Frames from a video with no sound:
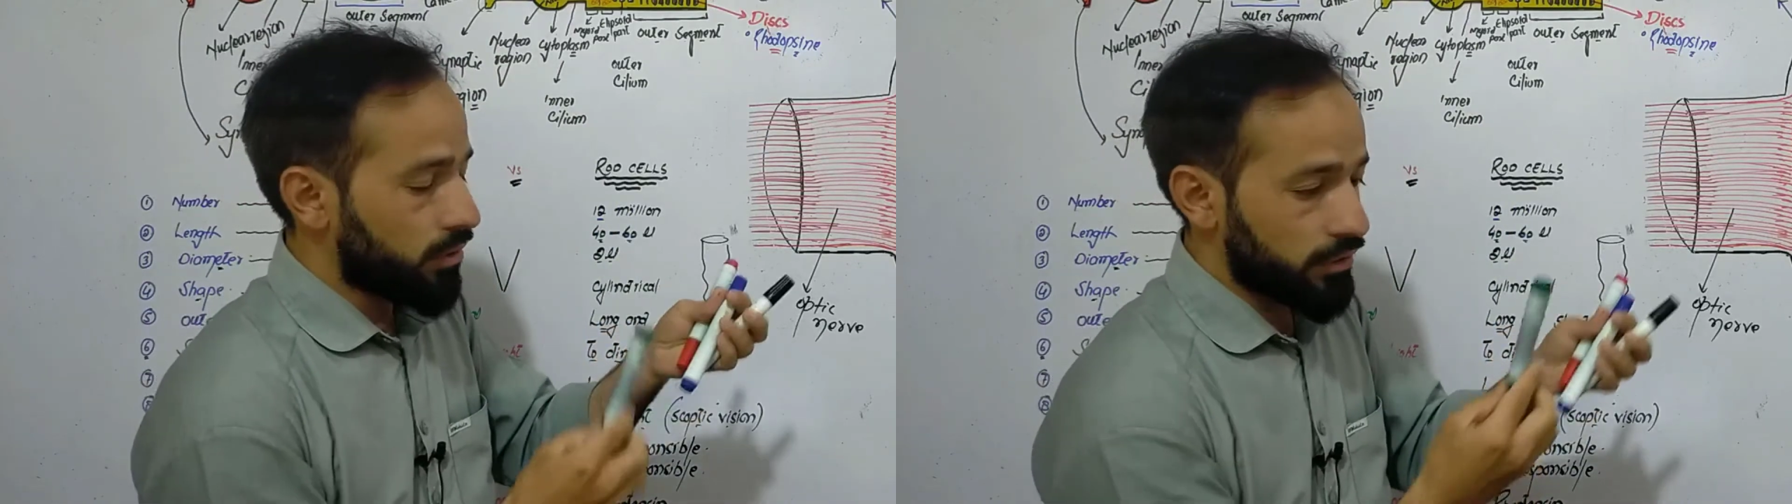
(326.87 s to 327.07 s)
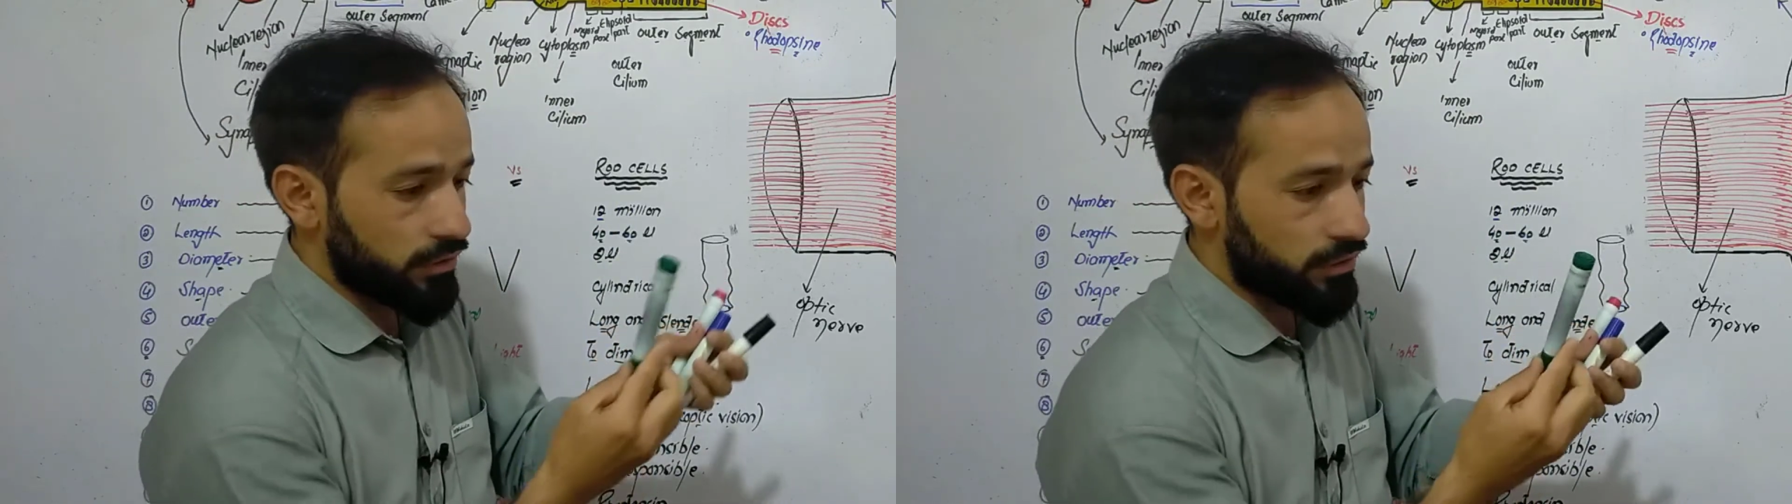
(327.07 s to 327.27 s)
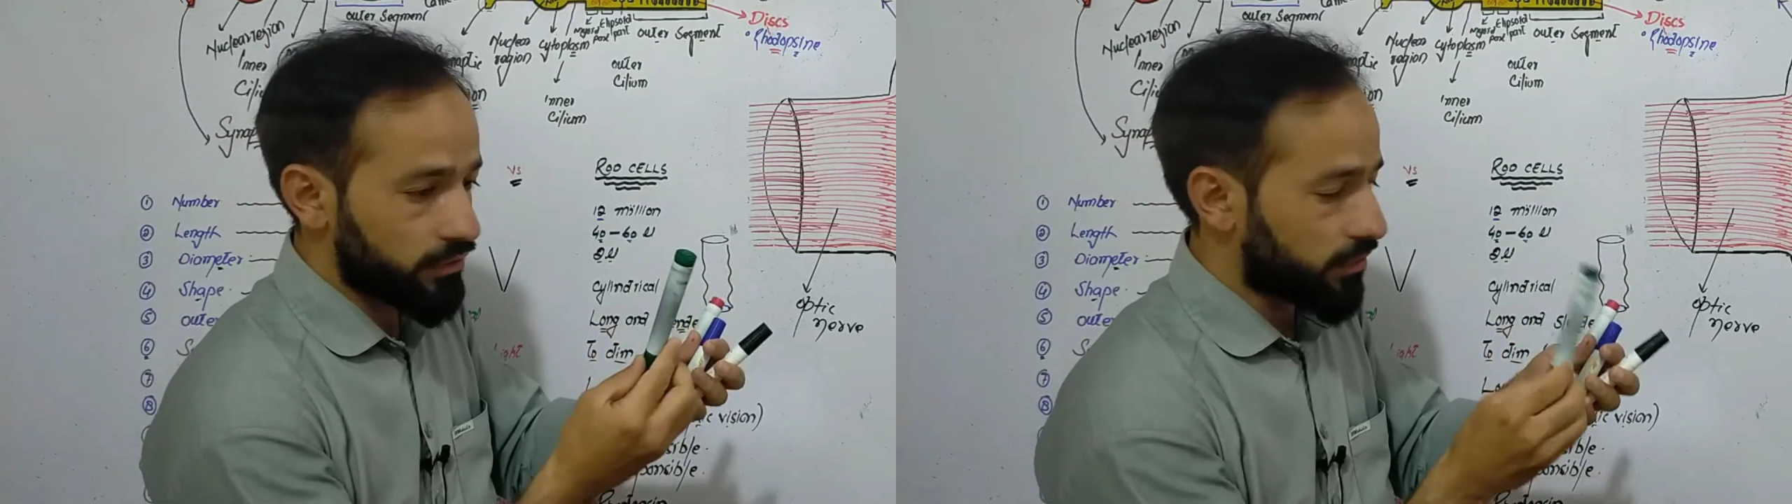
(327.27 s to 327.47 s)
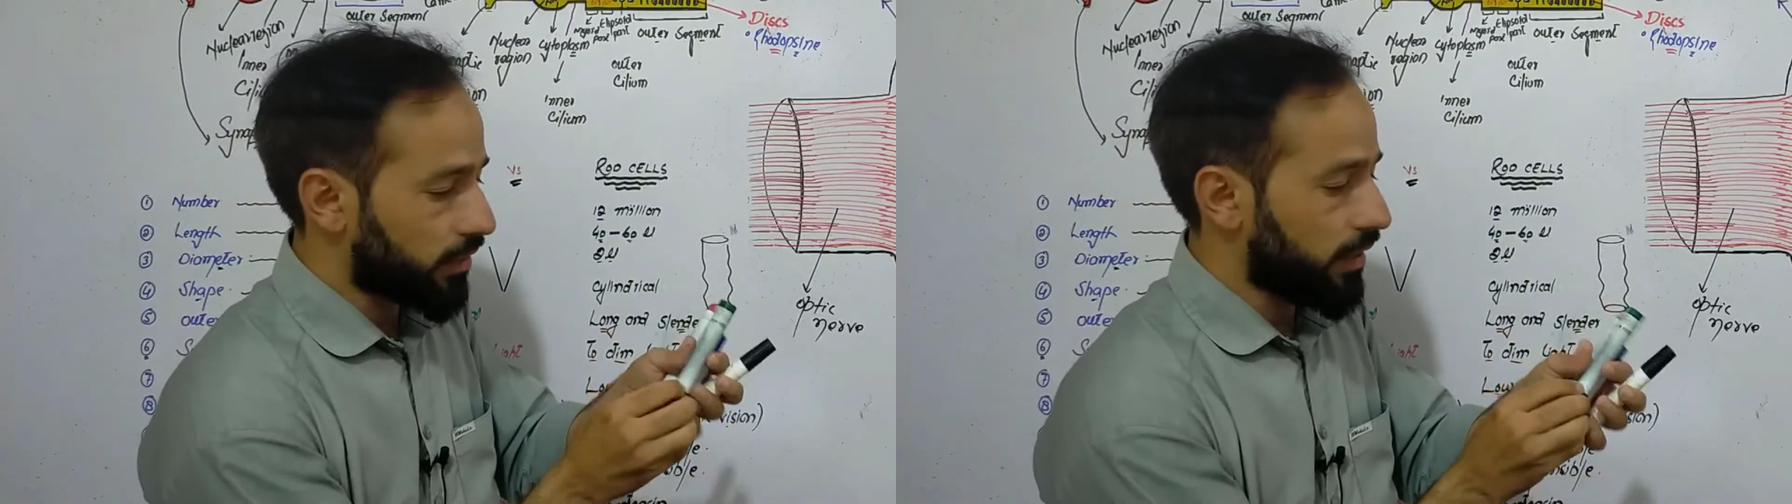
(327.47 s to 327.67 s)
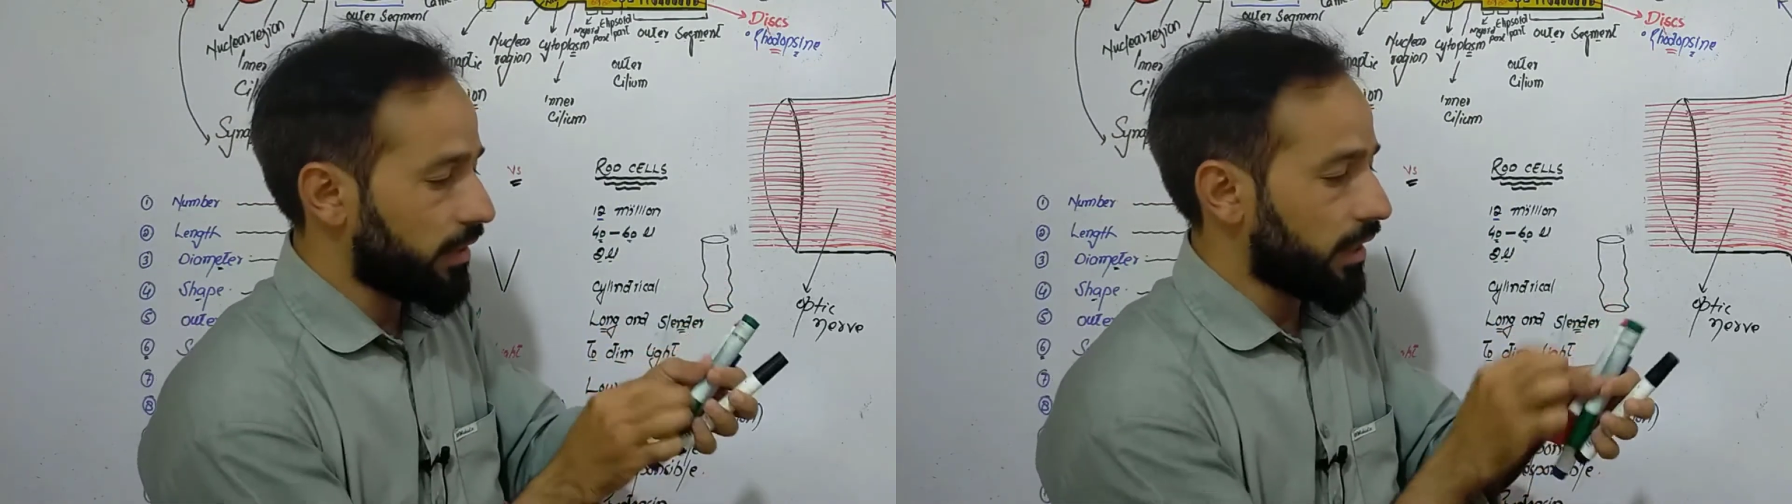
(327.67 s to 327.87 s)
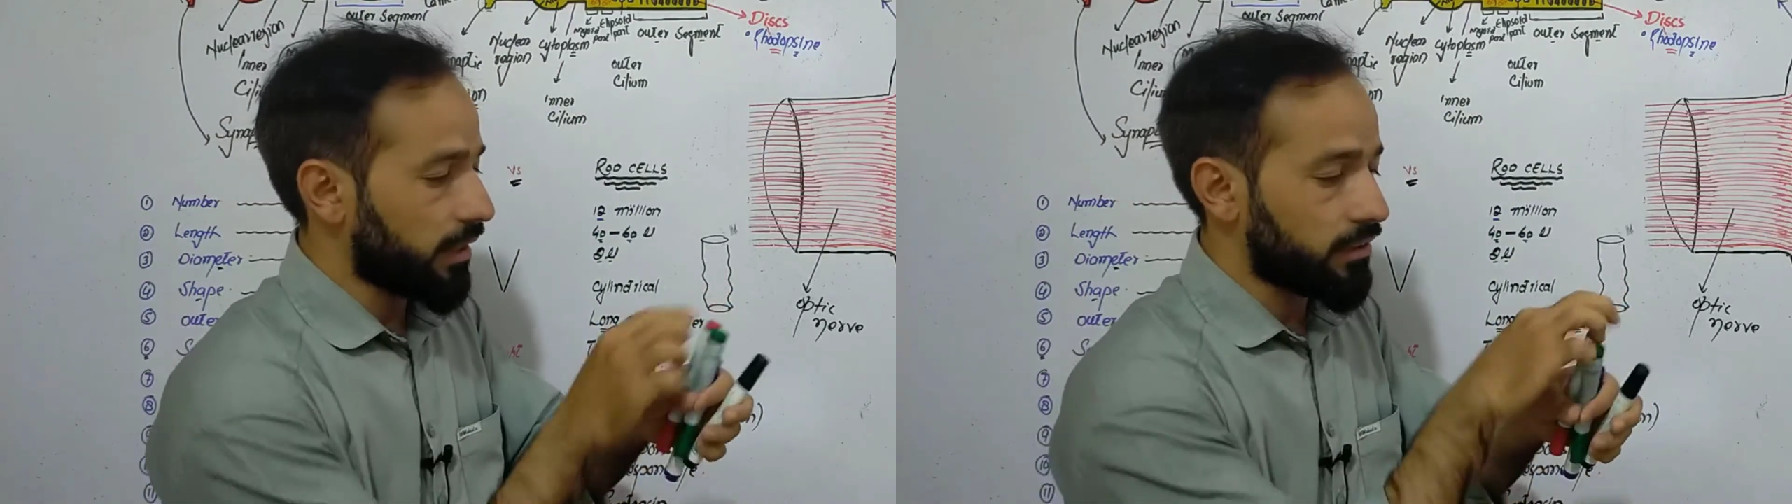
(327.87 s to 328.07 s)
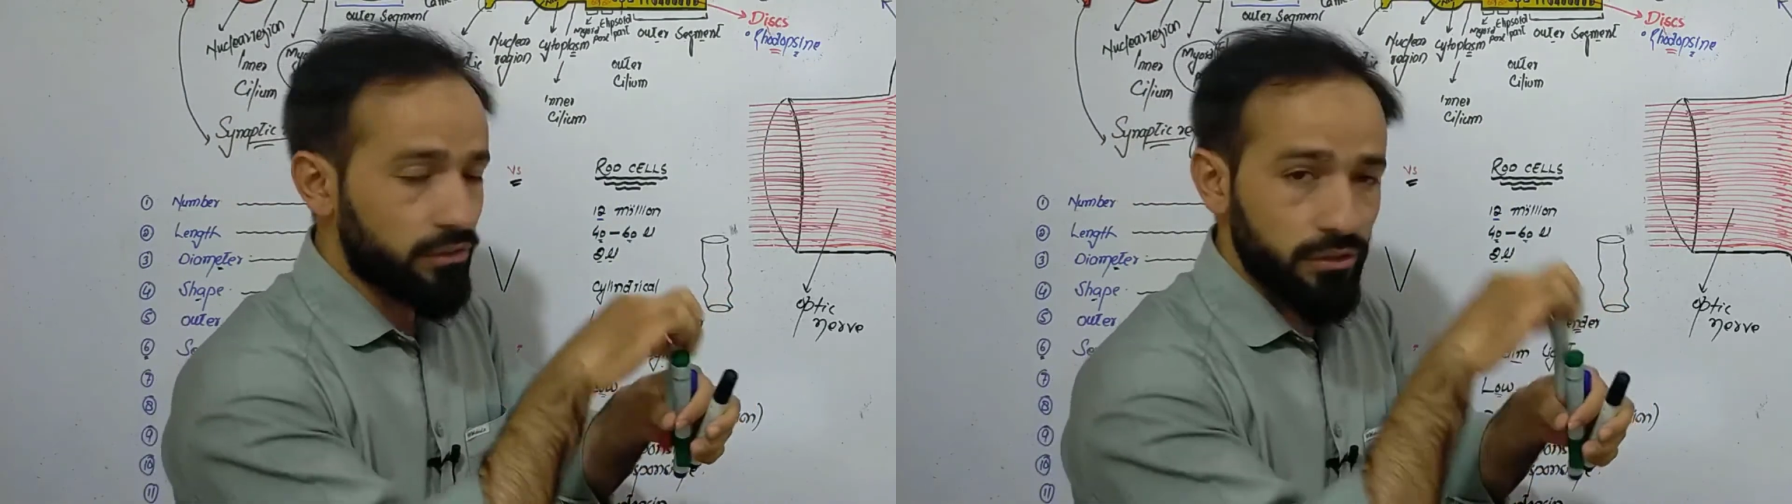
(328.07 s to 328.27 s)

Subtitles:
this is green, and this